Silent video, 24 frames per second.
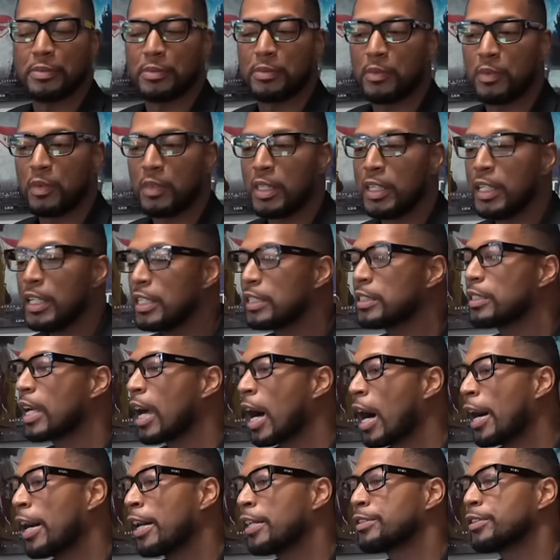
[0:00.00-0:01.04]
These
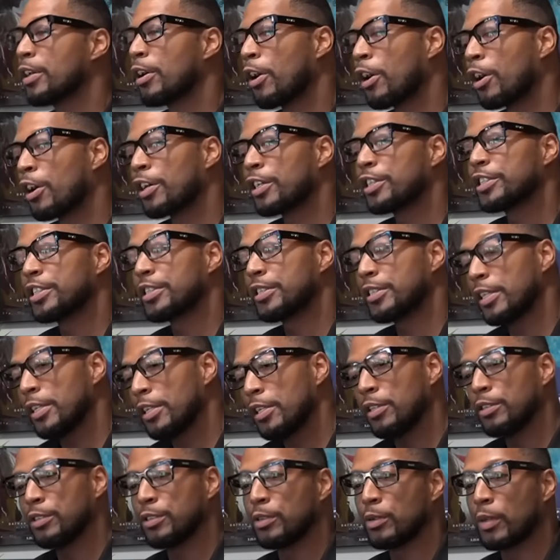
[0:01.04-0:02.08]
guys are
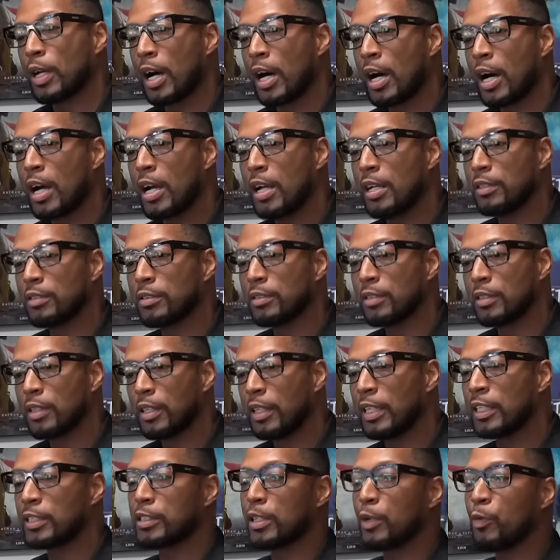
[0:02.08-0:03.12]
shills, you guys.
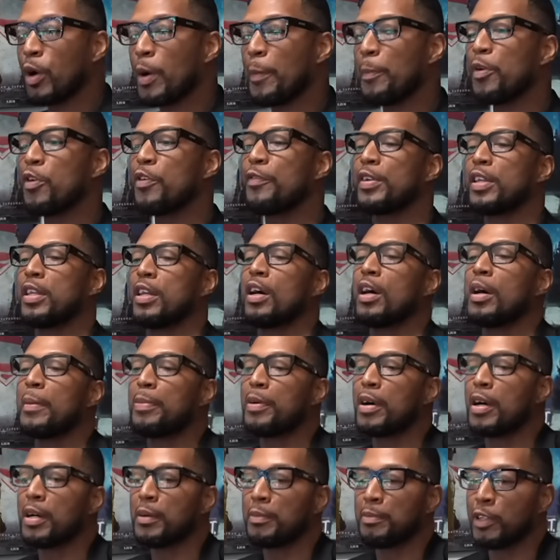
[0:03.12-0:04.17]
Let's see what Movie
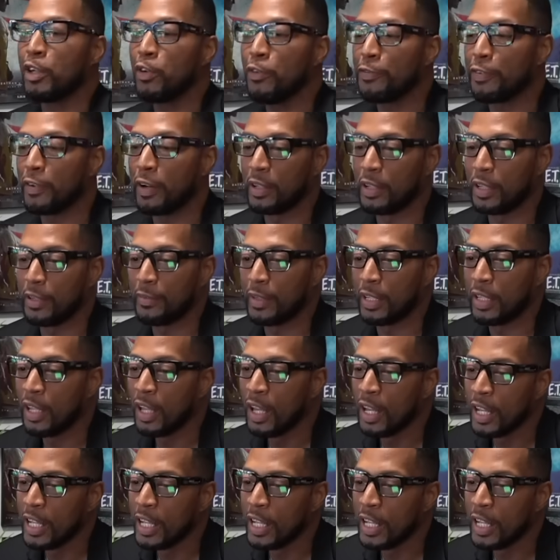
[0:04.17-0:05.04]
Hub do for a living.